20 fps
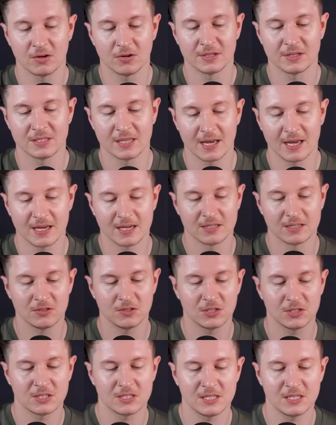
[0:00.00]
on this hand. You
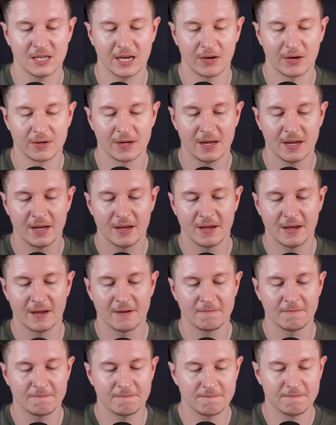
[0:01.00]
just see how it
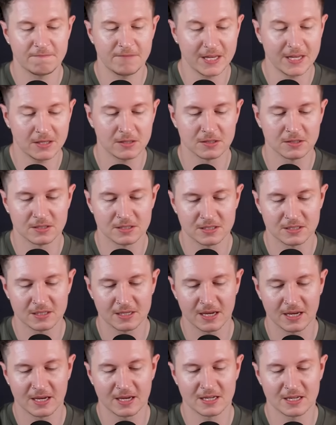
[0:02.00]
flickers
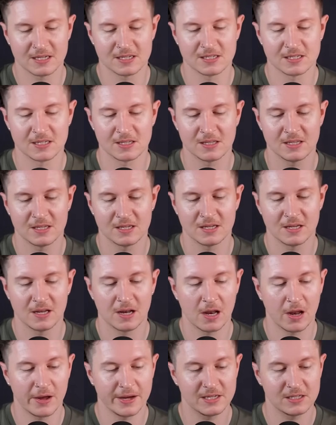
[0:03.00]
and the
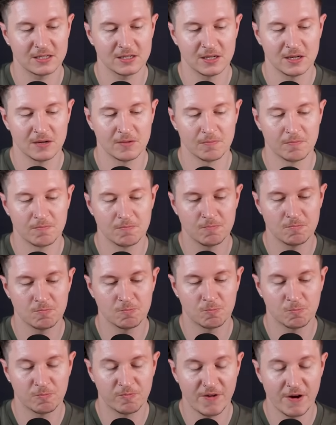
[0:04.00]
light
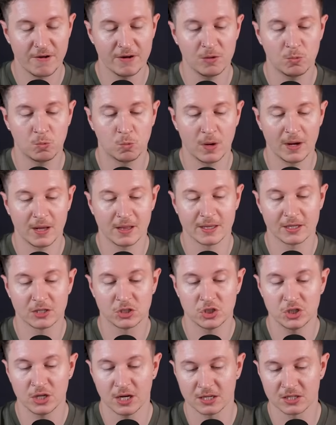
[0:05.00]
very well
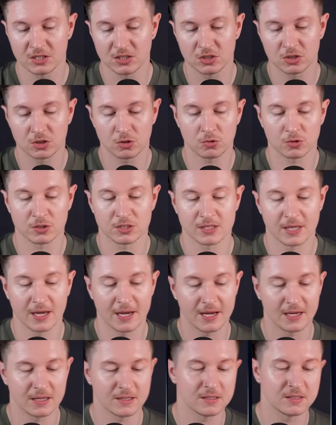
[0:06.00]
adjusts across the
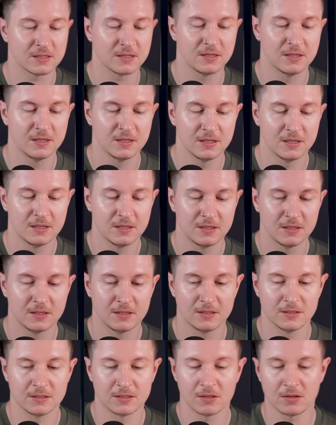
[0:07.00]
hand.
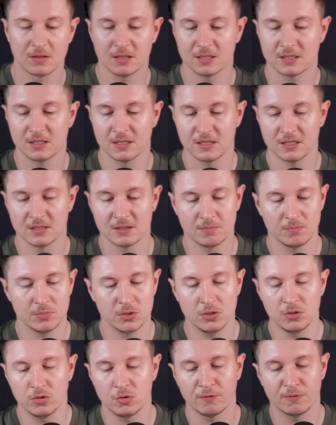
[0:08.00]
So this is
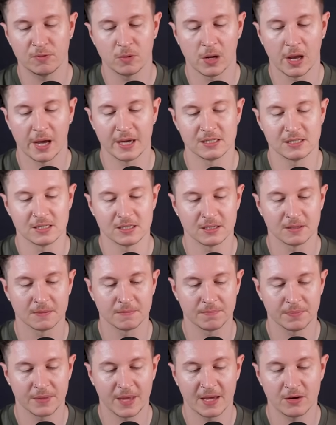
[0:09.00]
beautiful lighting.
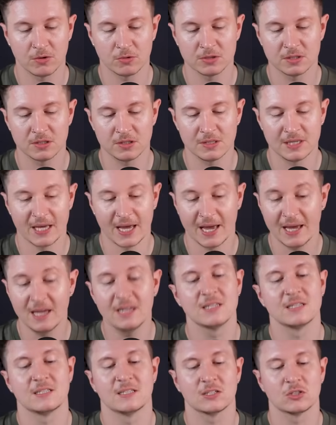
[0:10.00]
And also the hand
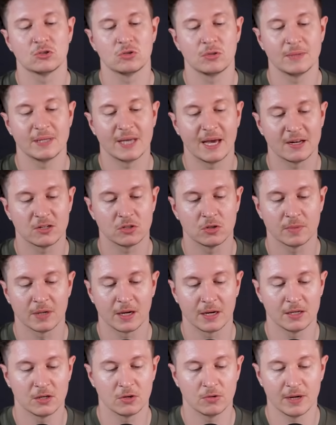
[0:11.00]
is extremely
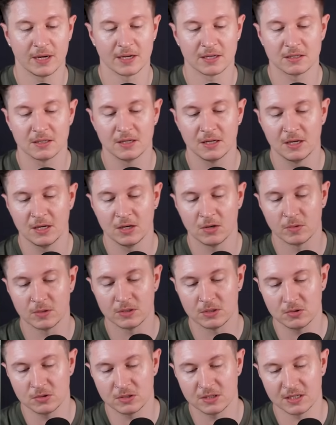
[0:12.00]
anatomically correct. We
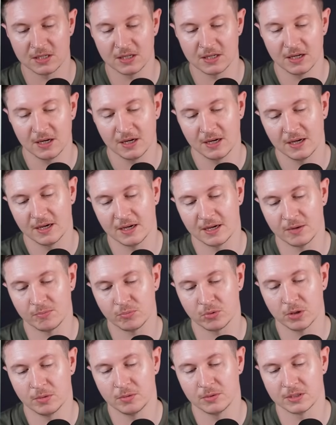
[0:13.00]
do see an
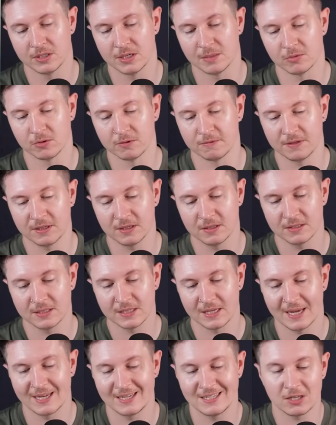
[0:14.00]
appropriate number of fingers
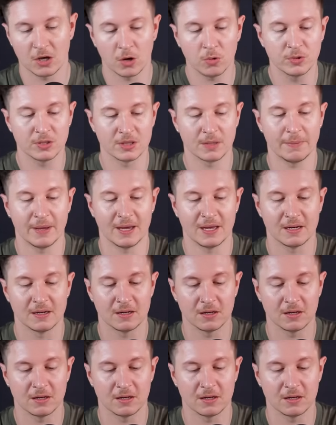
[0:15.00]
and he's holding the pen